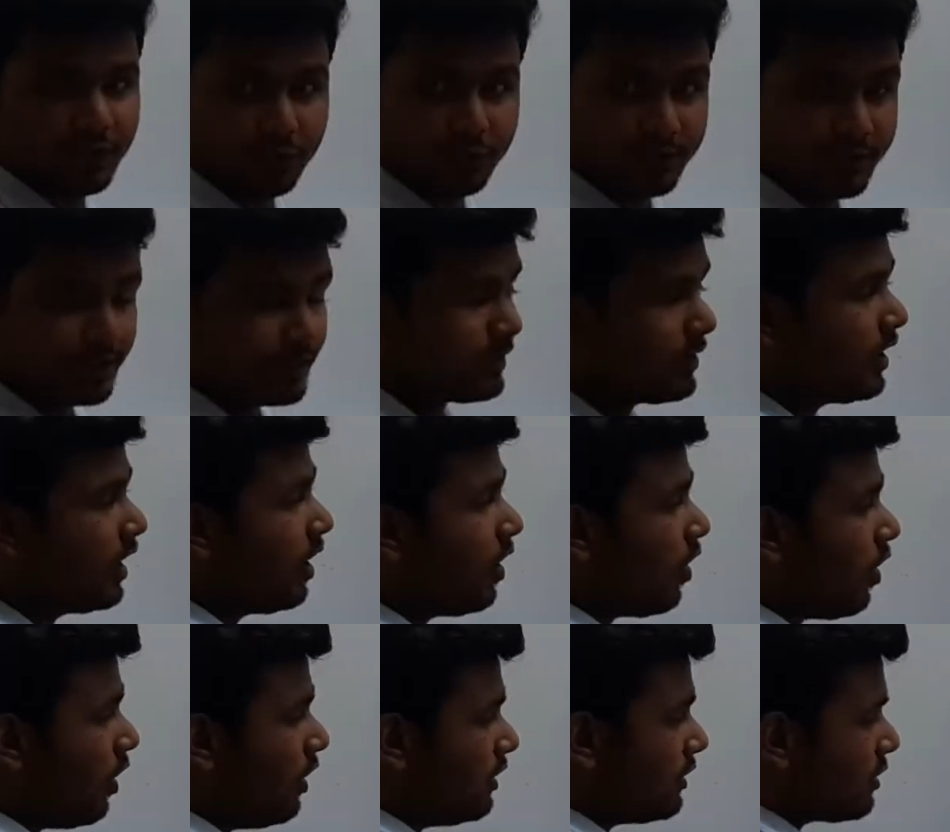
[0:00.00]
used.
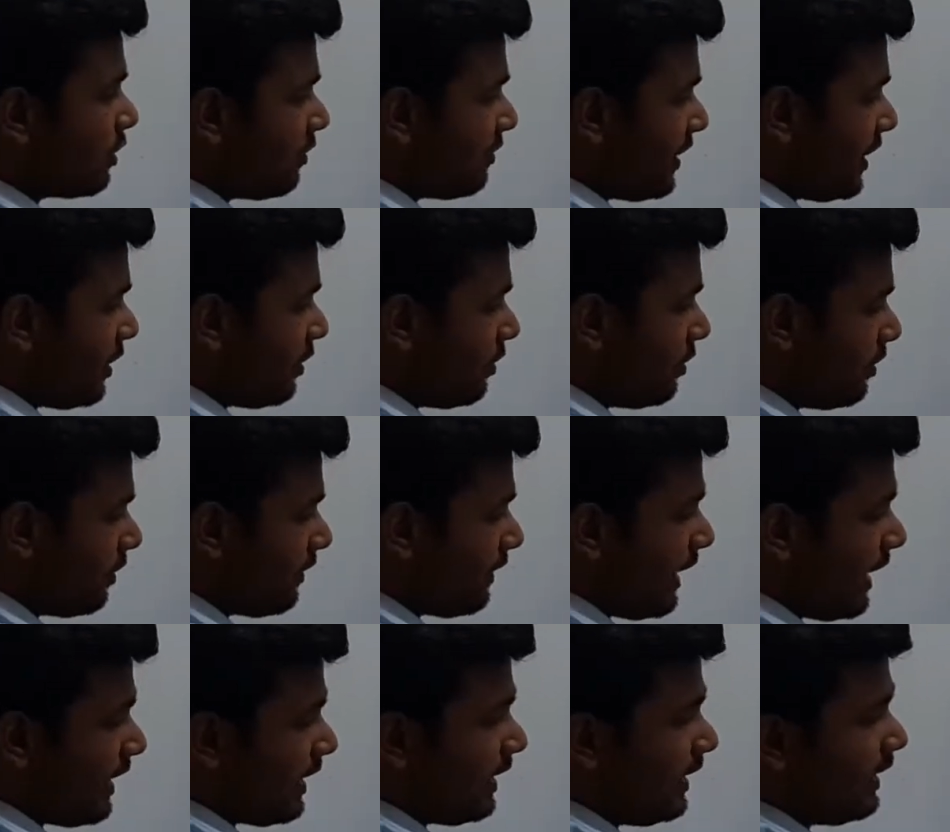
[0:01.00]
Also we know
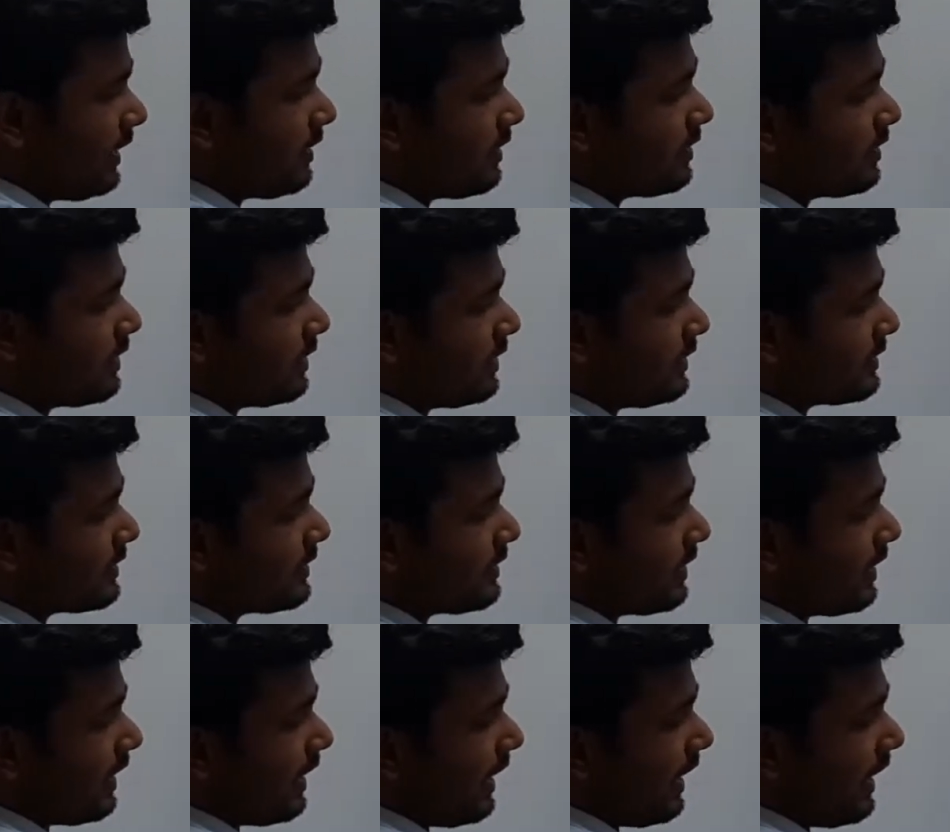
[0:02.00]
that it is
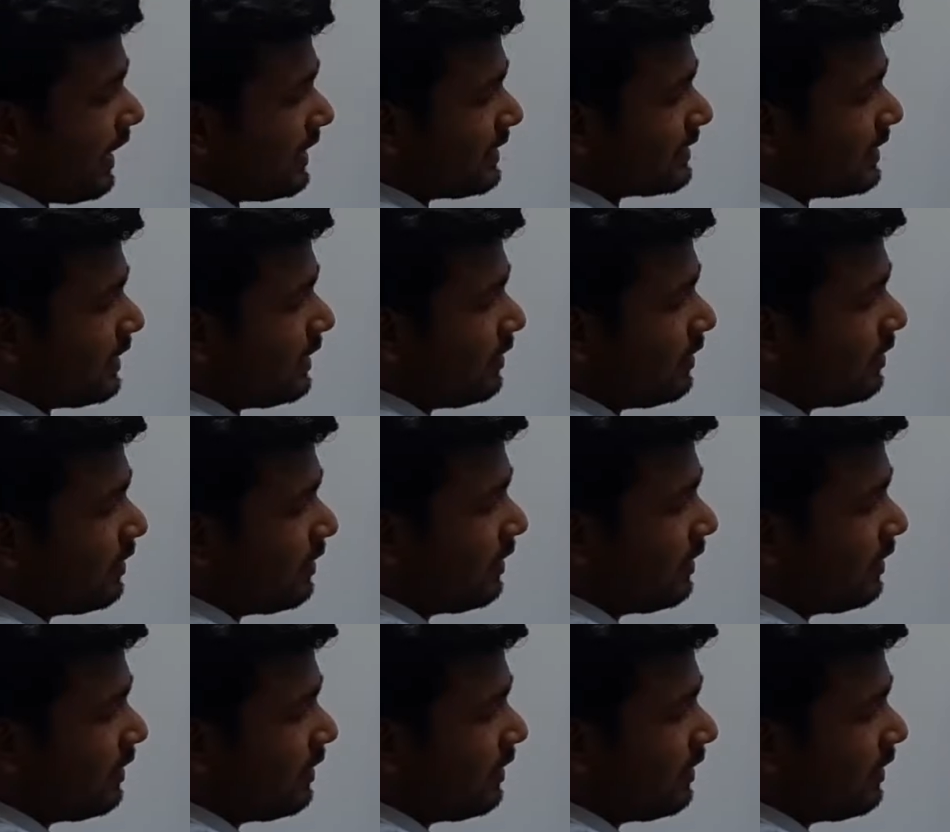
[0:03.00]
as a